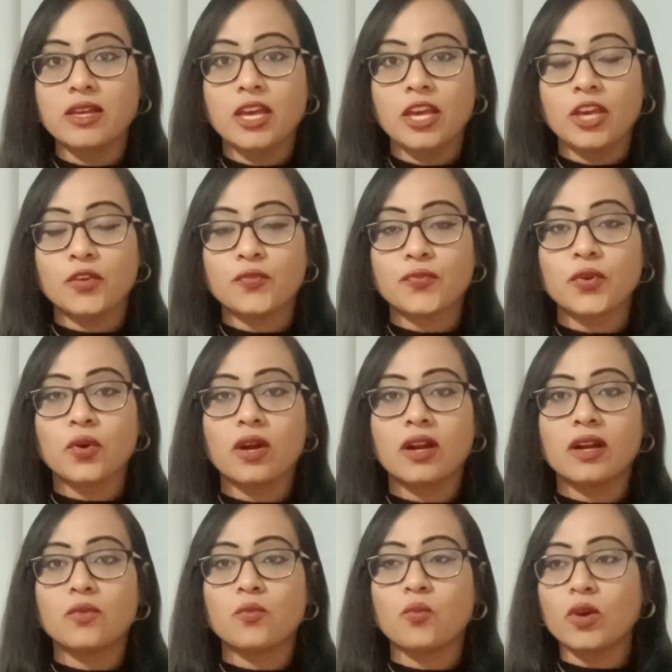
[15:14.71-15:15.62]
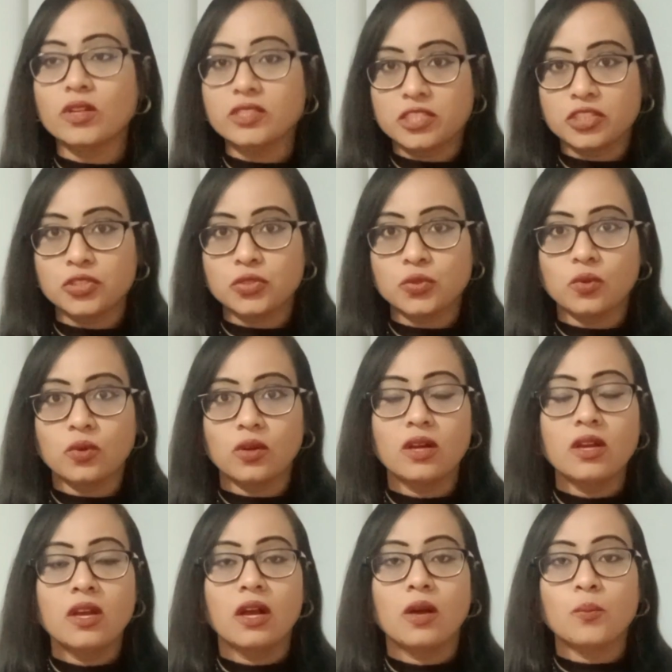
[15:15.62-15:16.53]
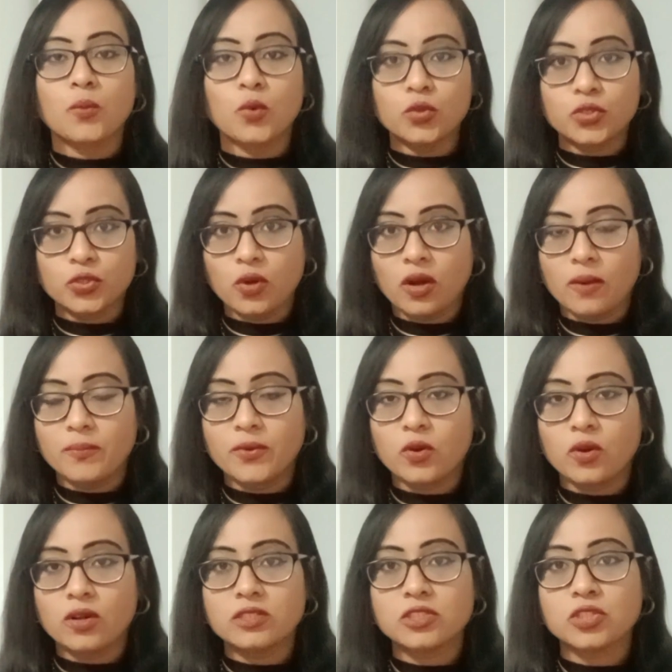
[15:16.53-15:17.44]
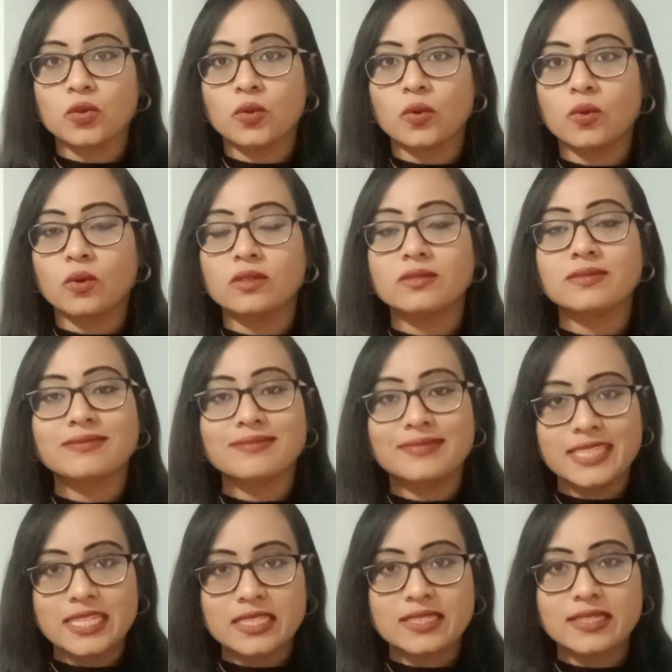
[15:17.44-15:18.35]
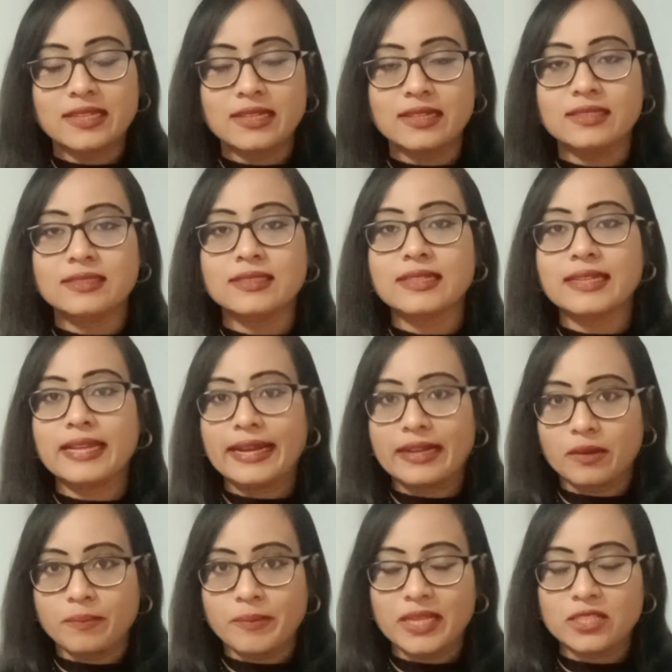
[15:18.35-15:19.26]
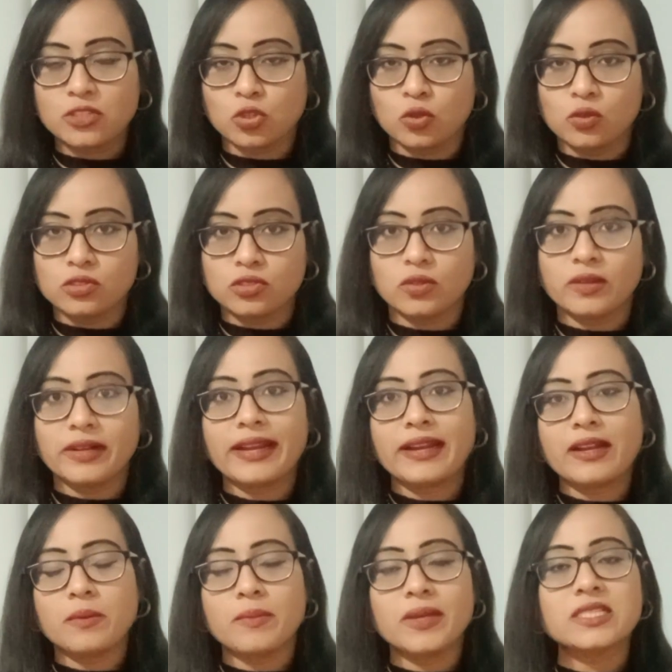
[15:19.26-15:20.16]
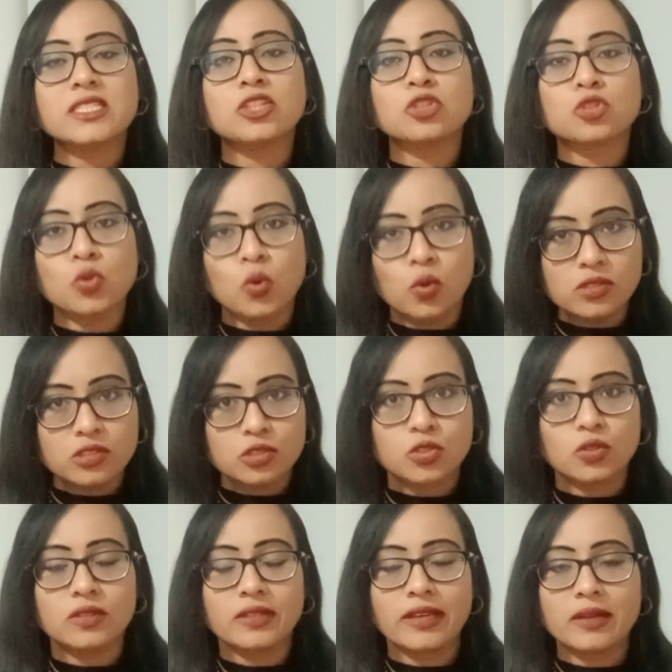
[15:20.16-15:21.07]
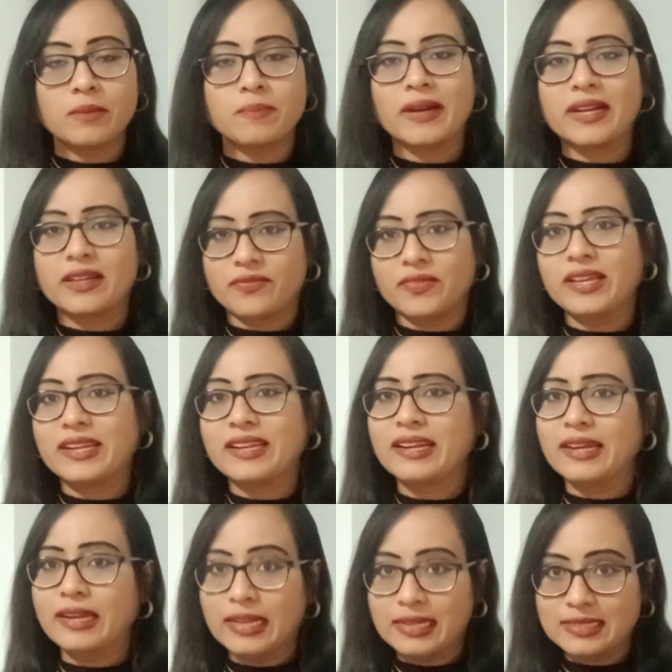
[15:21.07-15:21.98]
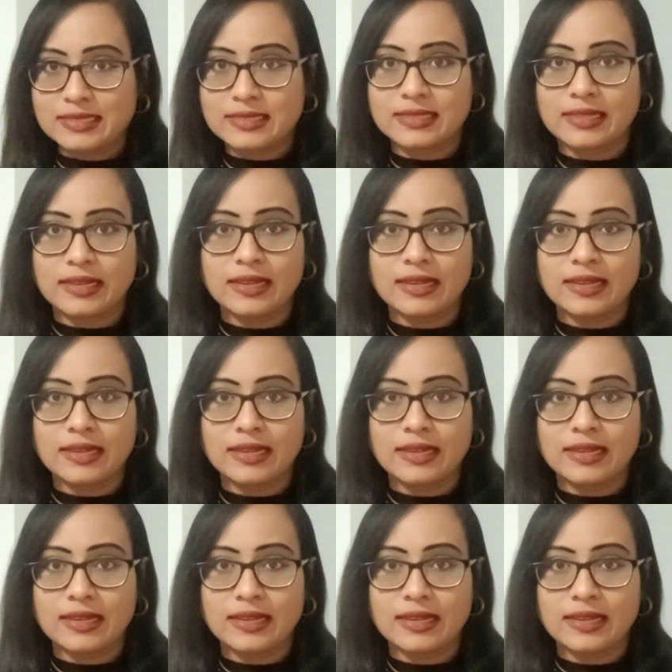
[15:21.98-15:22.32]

If you are wanted to move to abroad, so just learn the database also. Database is also there, but very less